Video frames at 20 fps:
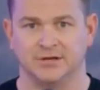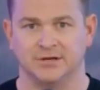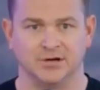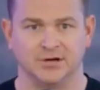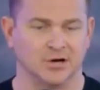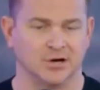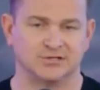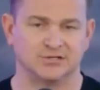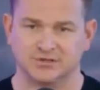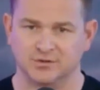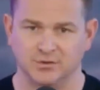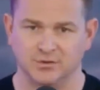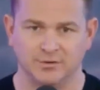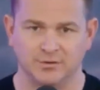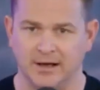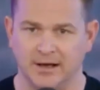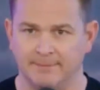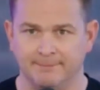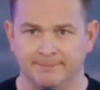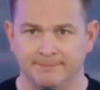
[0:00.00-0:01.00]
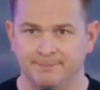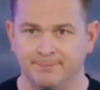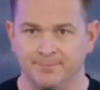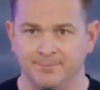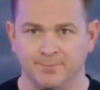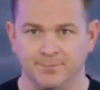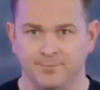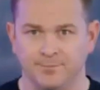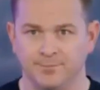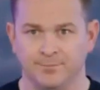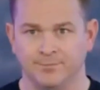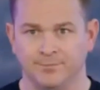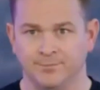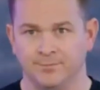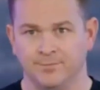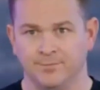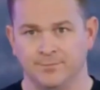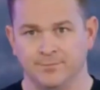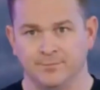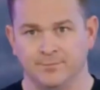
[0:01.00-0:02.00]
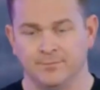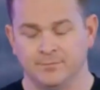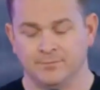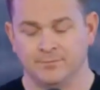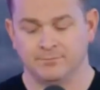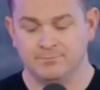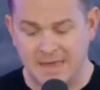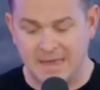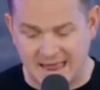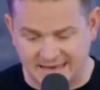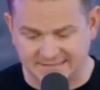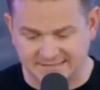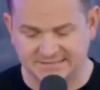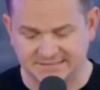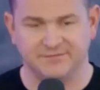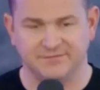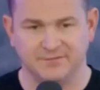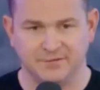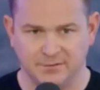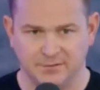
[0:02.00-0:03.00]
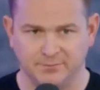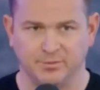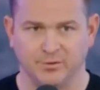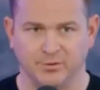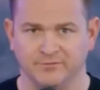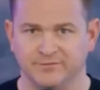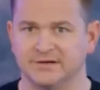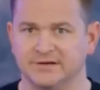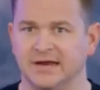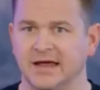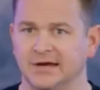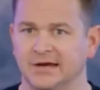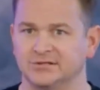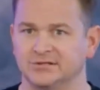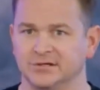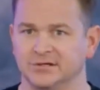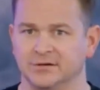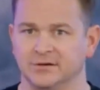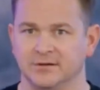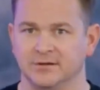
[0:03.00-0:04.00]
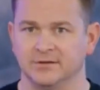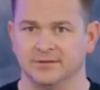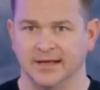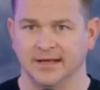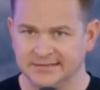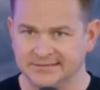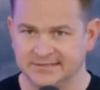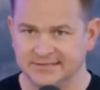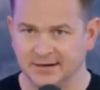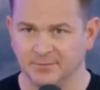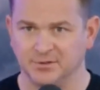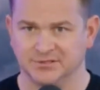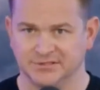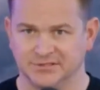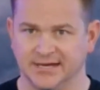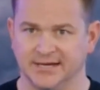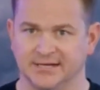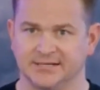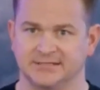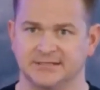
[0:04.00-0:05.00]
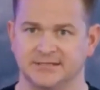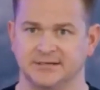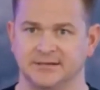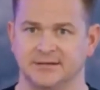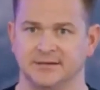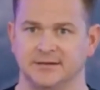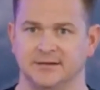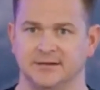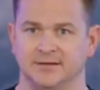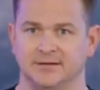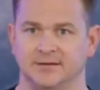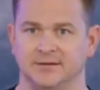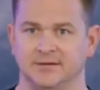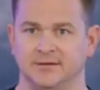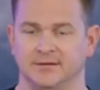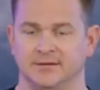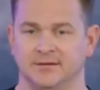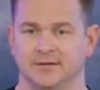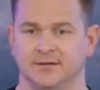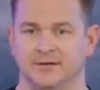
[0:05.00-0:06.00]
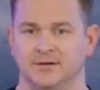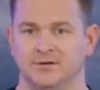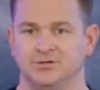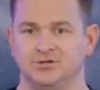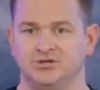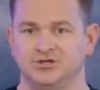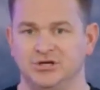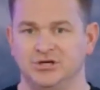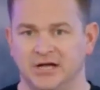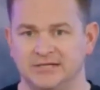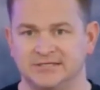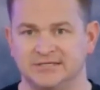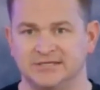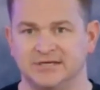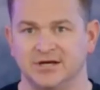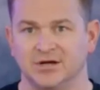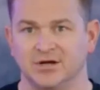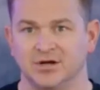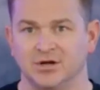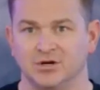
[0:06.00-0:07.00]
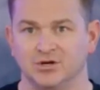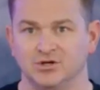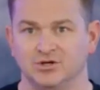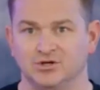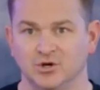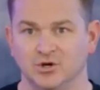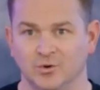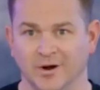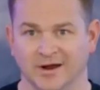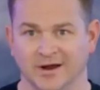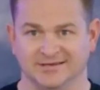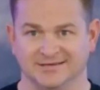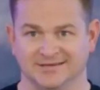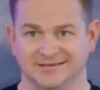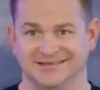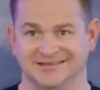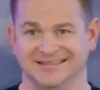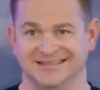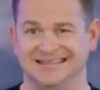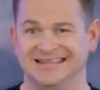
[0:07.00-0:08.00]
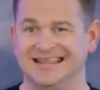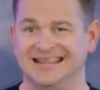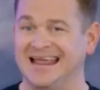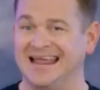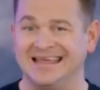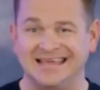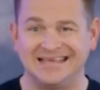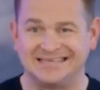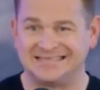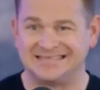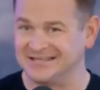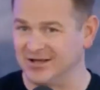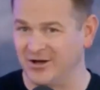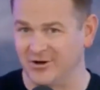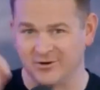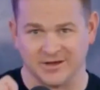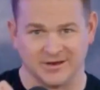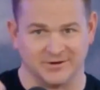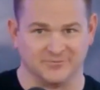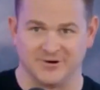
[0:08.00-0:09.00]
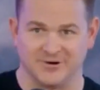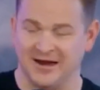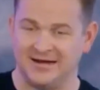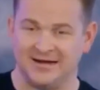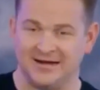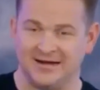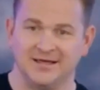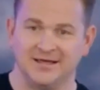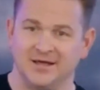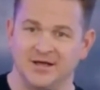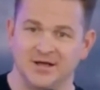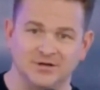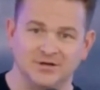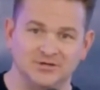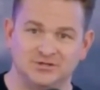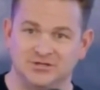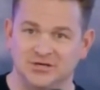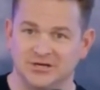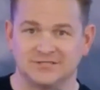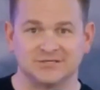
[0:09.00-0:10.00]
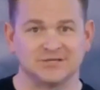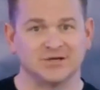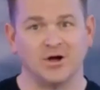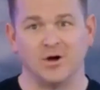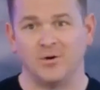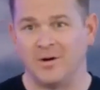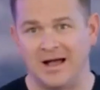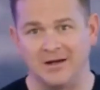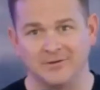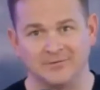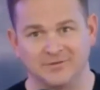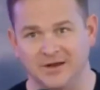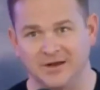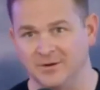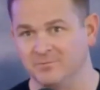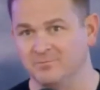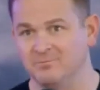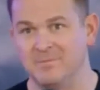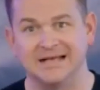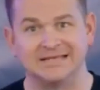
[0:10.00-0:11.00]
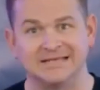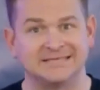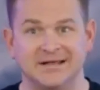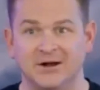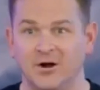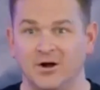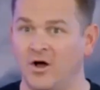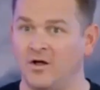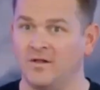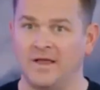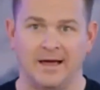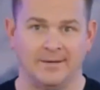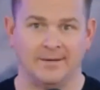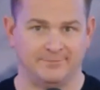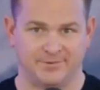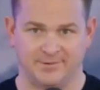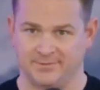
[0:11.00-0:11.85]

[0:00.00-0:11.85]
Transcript: You're going to screw it up. Massive imperfect action. That's number 6. Just do it. Nike slogan, right? Just go out there, mess it all up.